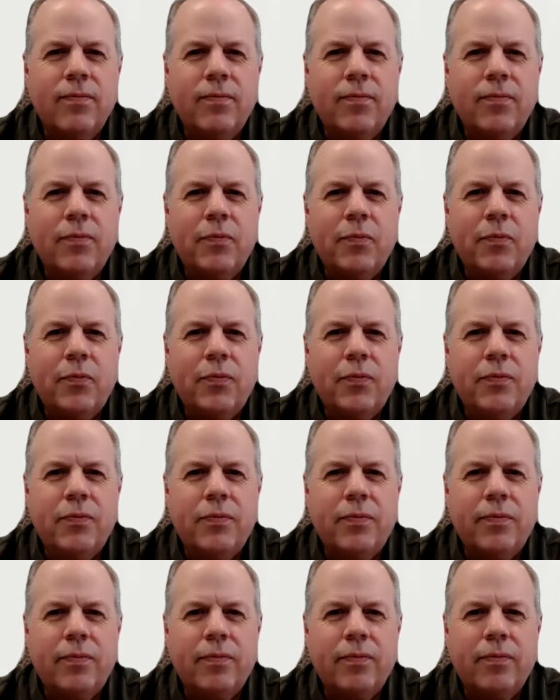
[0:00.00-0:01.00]

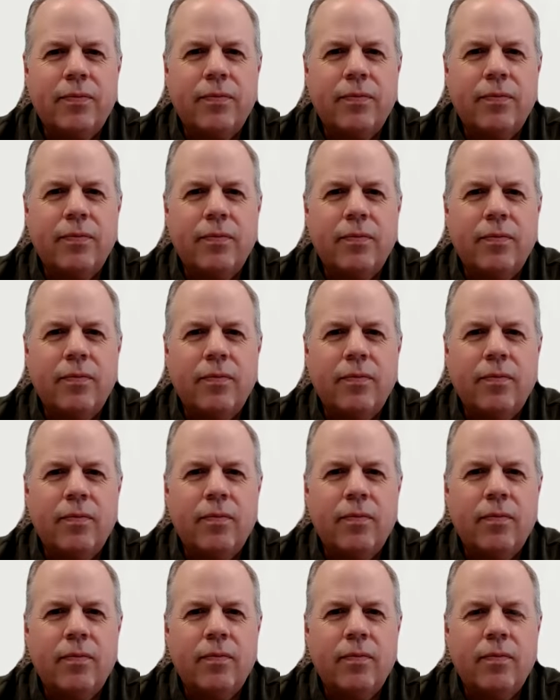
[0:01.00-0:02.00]

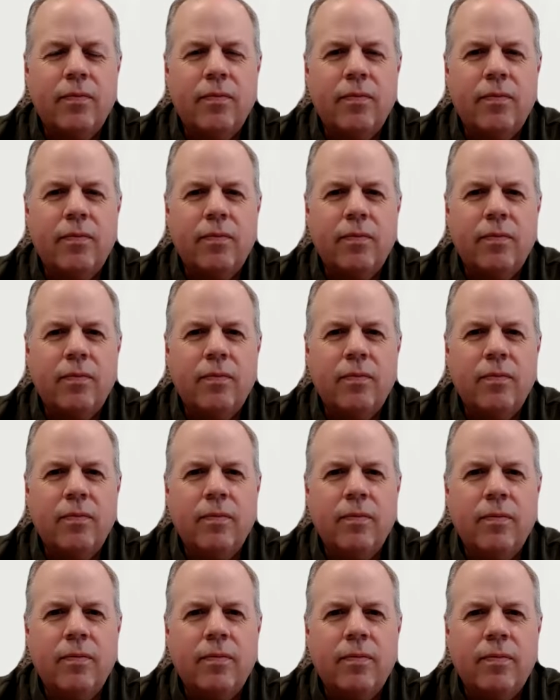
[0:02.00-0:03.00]

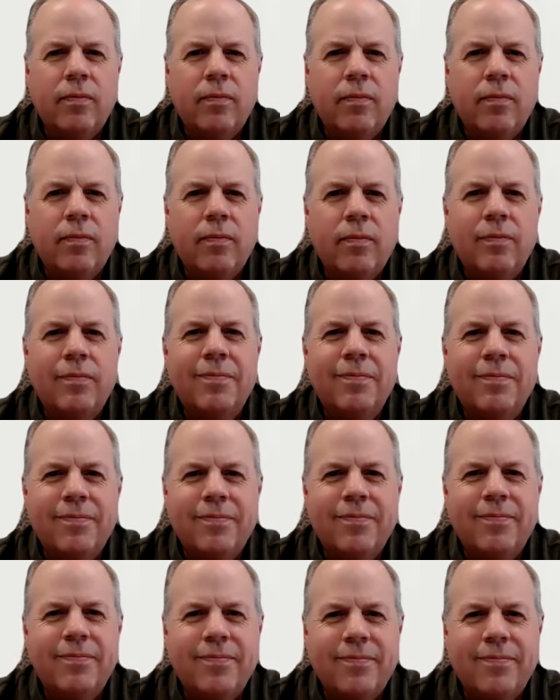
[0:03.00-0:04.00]

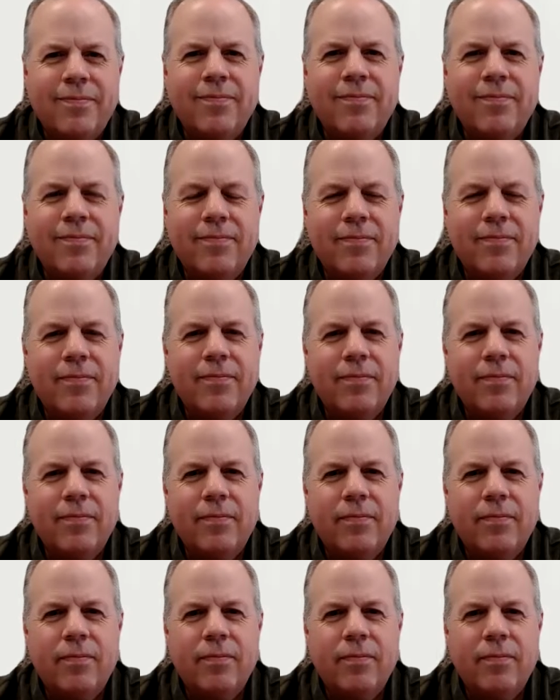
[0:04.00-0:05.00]

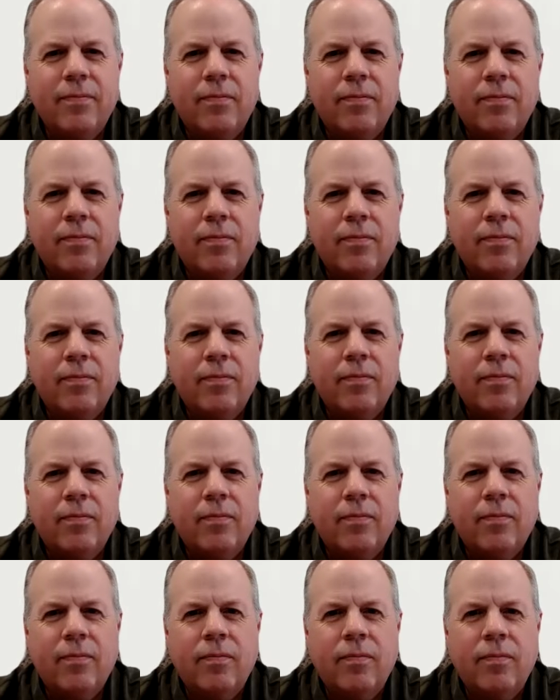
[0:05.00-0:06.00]

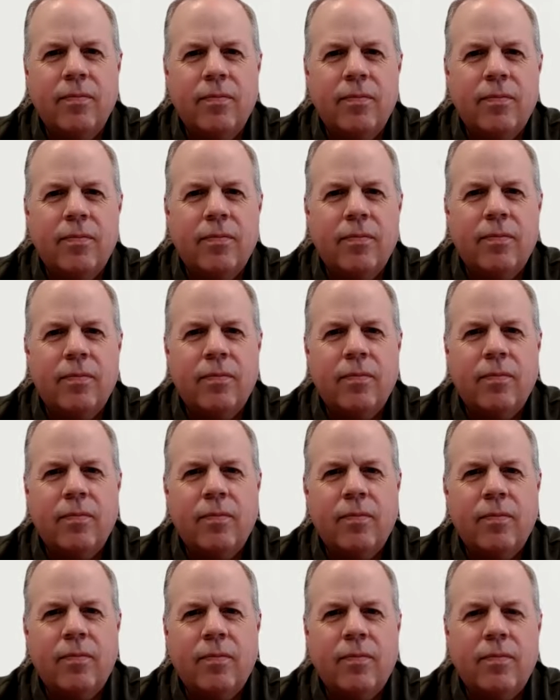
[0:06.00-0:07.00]

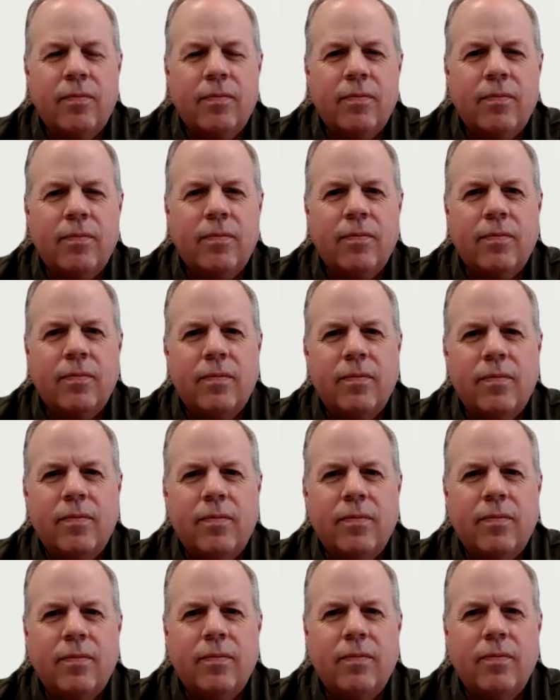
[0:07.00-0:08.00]
(silent)